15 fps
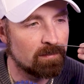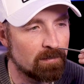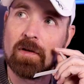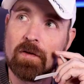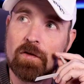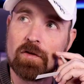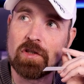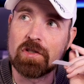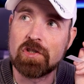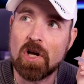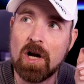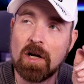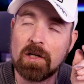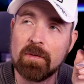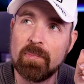There's a
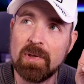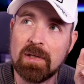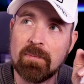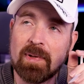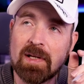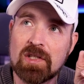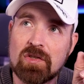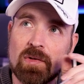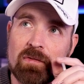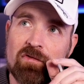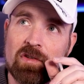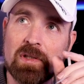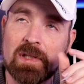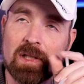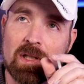tonka bean, benzoin,
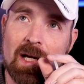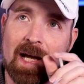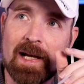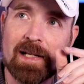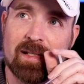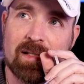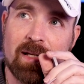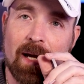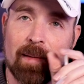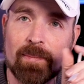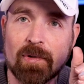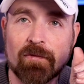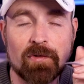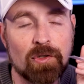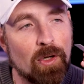vanilla-esque type
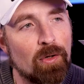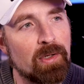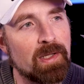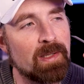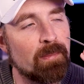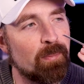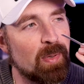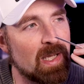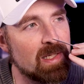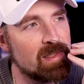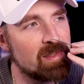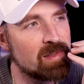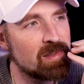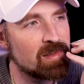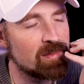of note in the
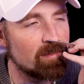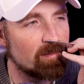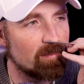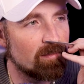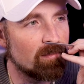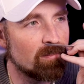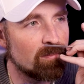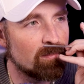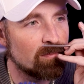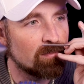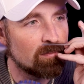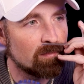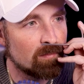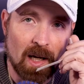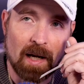base.
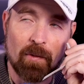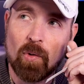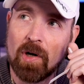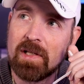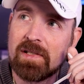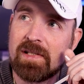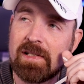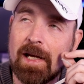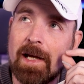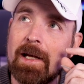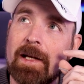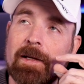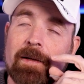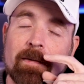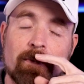I want to
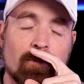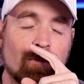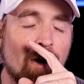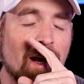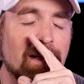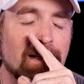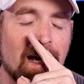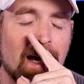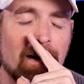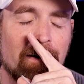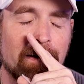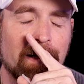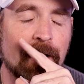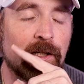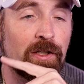say right now,
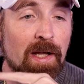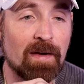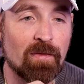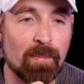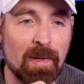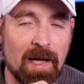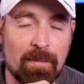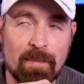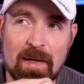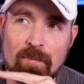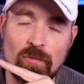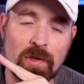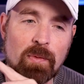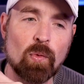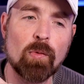and I could have a bad
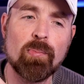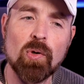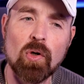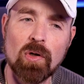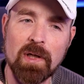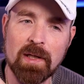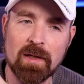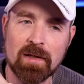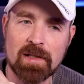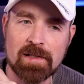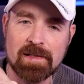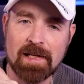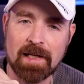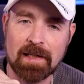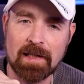memory, we'll pull it here in a
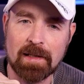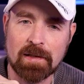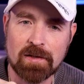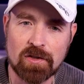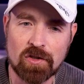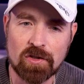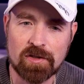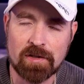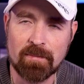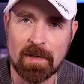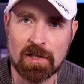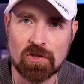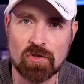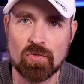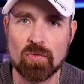second just to make
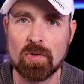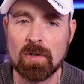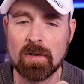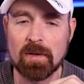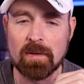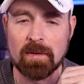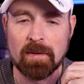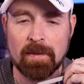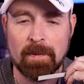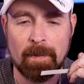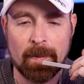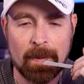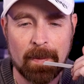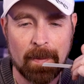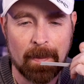sure.
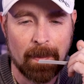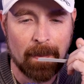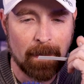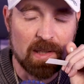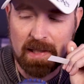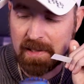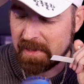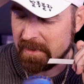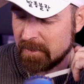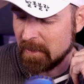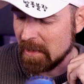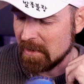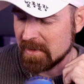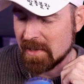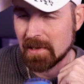It
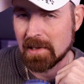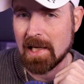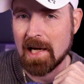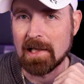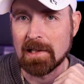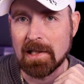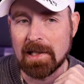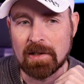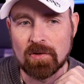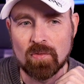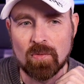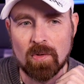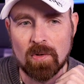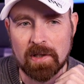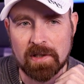smells a lot like
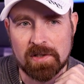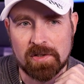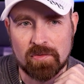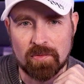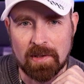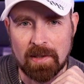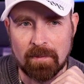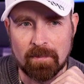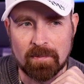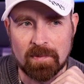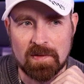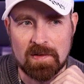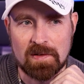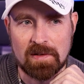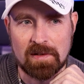Noir Extreme
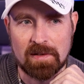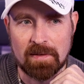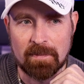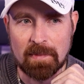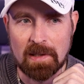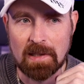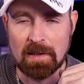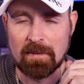to me.